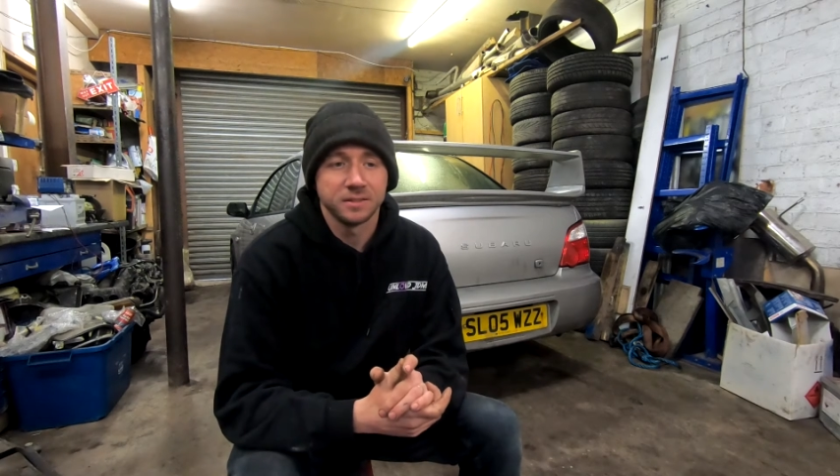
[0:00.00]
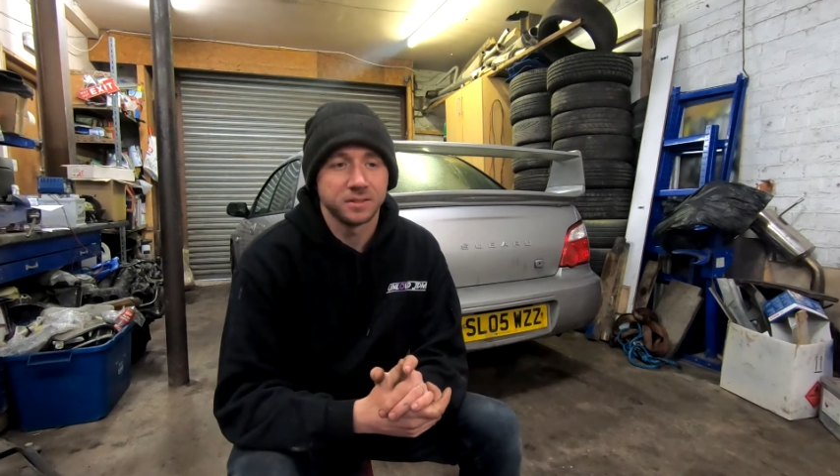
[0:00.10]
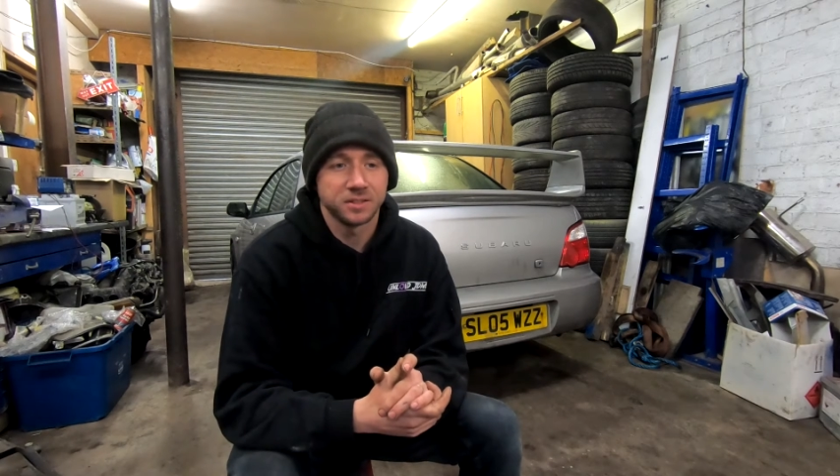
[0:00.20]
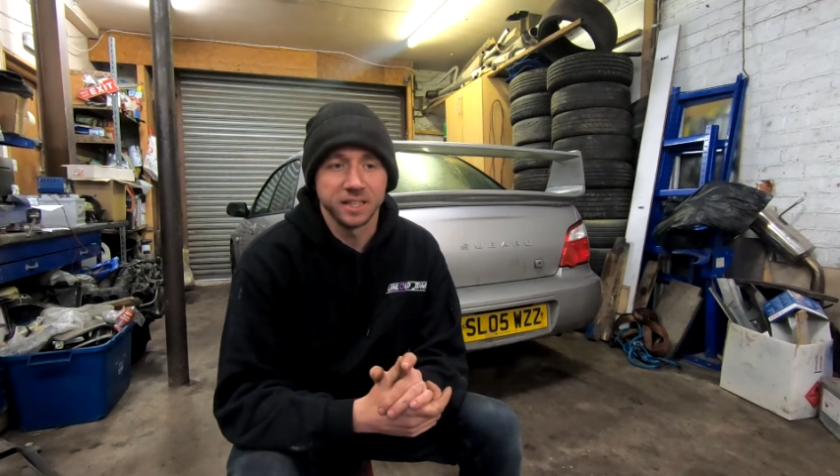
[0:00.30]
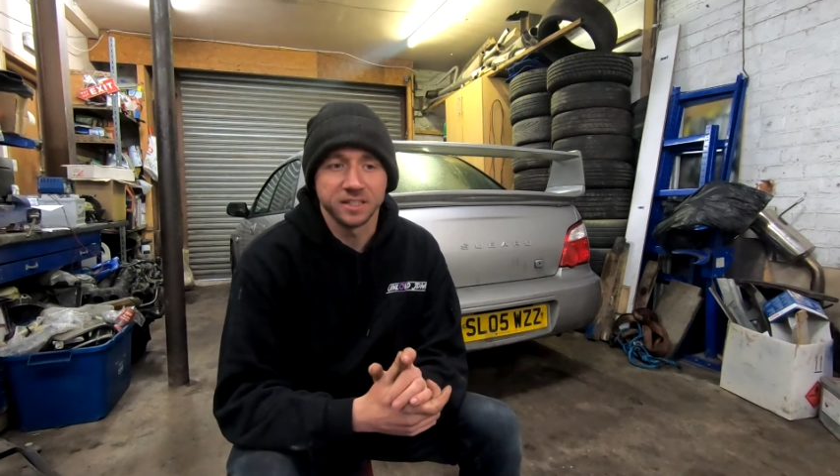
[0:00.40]

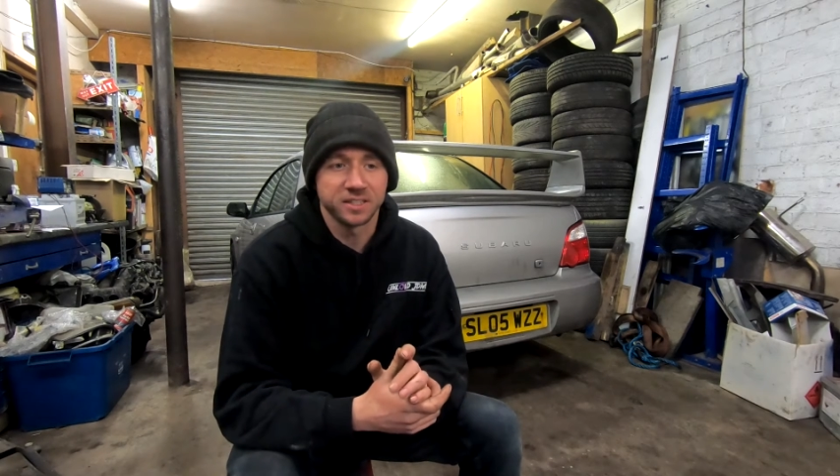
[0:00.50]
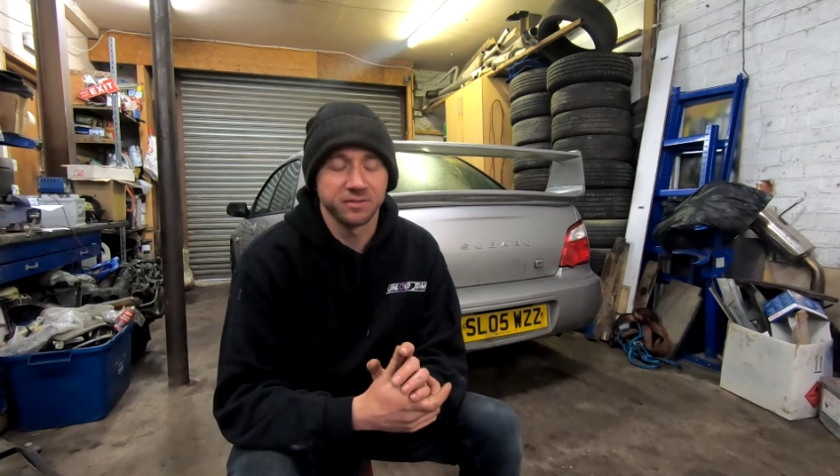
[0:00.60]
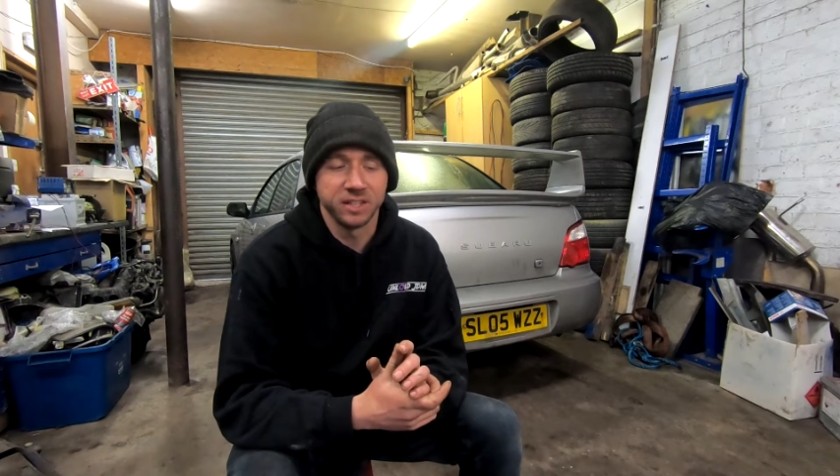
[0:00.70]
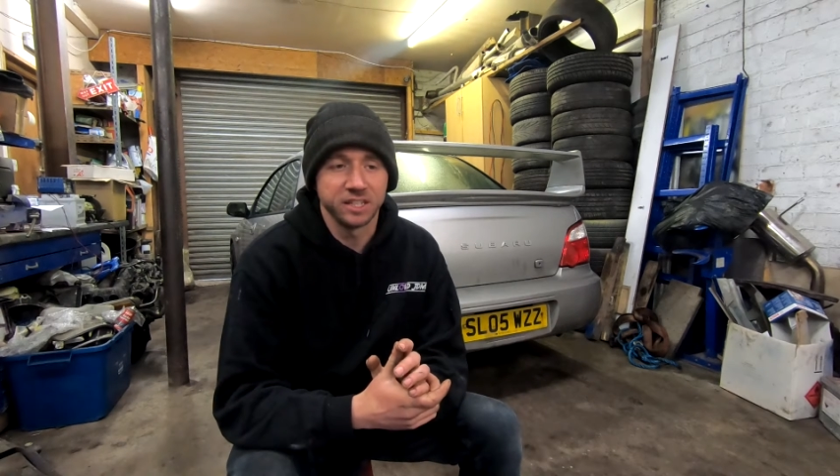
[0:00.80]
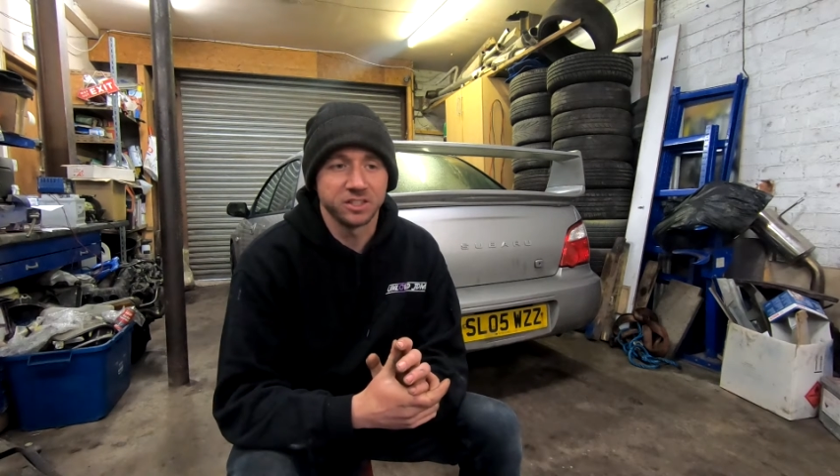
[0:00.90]

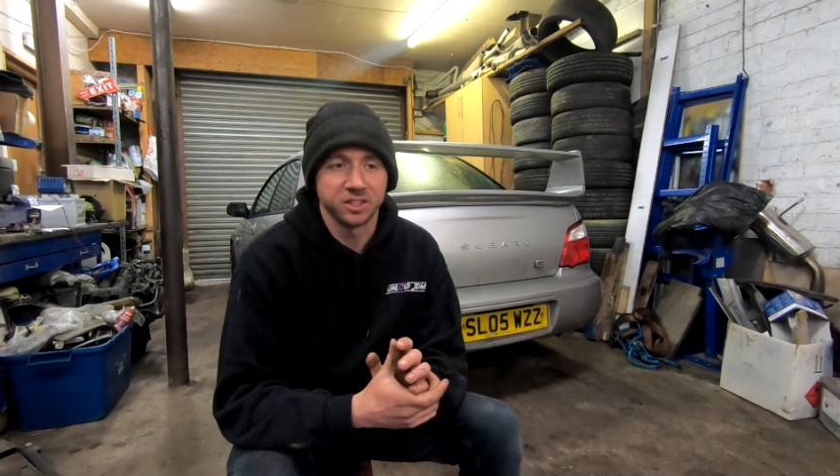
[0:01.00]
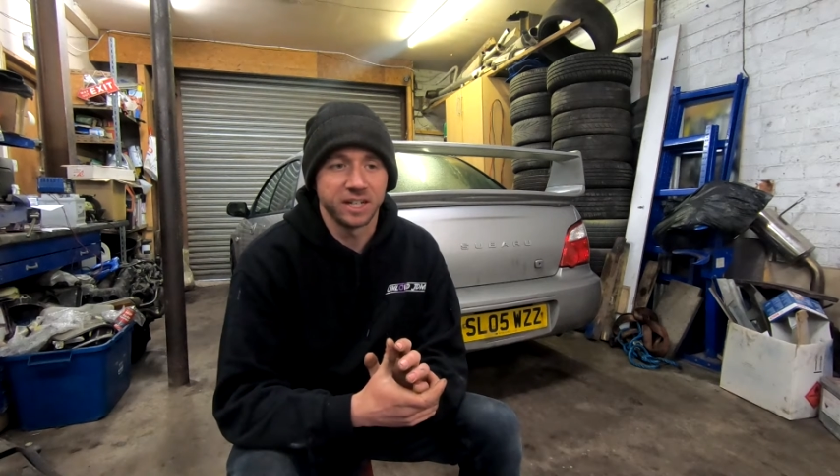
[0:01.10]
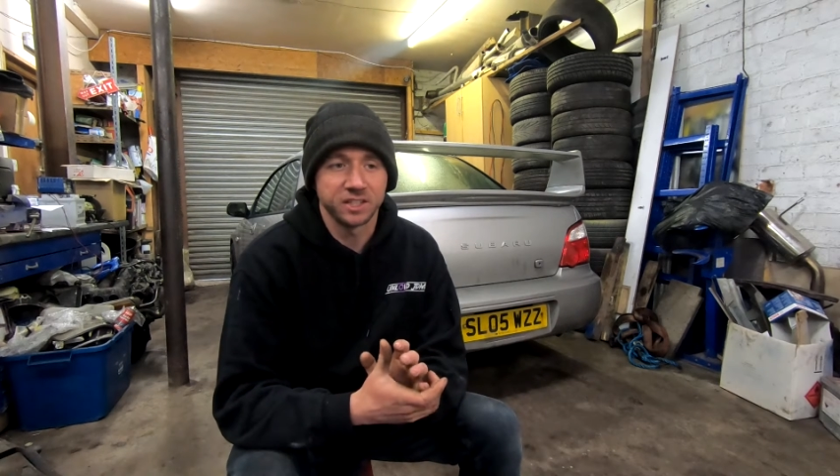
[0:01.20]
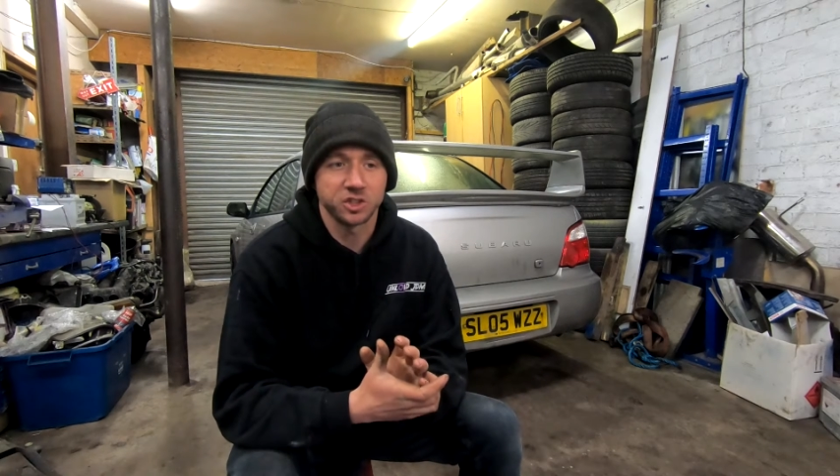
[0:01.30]
6-7 years ago, I